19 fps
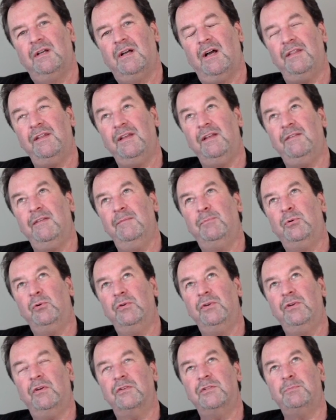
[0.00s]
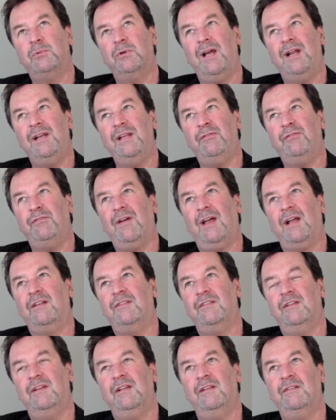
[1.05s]
I think it's important not to put any
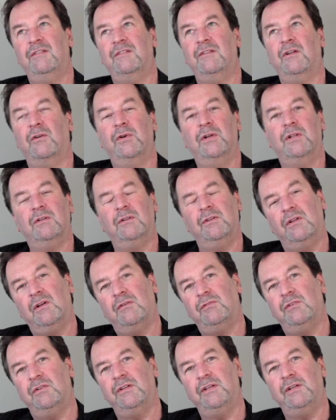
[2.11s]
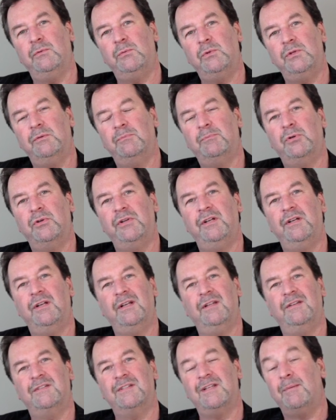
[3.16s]
facts in a historical novel that you wouldn't put in a
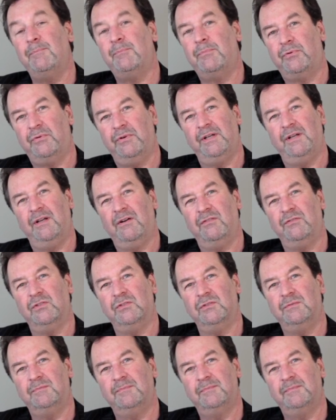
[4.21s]
contemporary novel.